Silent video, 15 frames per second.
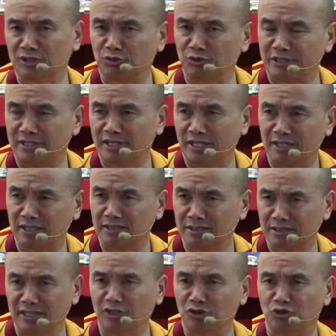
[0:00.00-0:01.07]
3 days
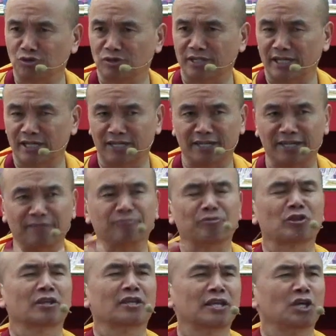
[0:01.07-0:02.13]
and today,
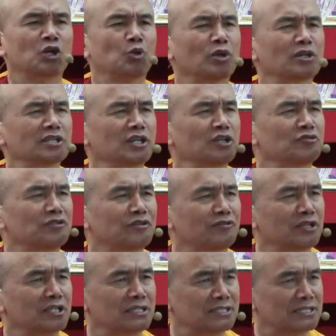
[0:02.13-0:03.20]
what kind of
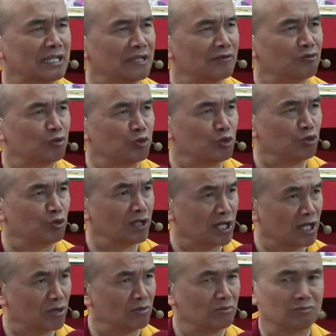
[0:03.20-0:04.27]
difficulty is left with you
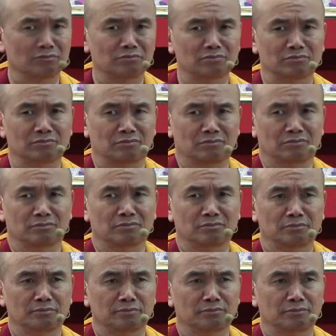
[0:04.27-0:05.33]
now,
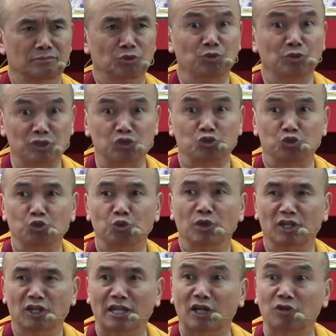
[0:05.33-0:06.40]
which you
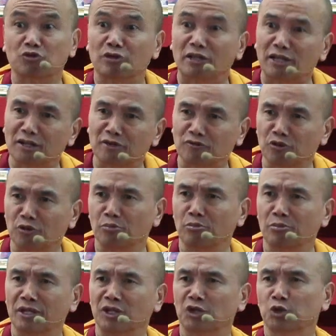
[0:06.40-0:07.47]
would like to learn from
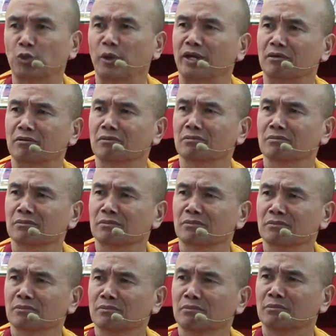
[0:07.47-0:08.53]
me? Quick.
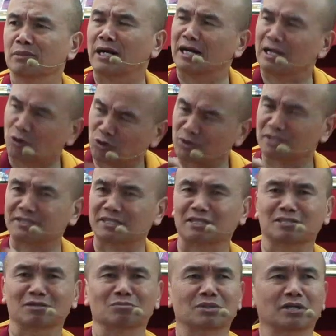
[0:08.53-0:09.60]
I already said
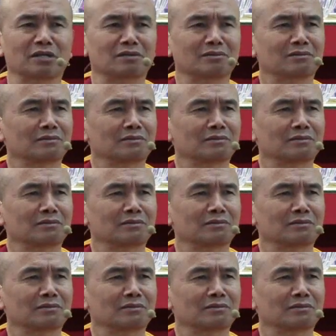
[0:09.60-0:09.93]
something.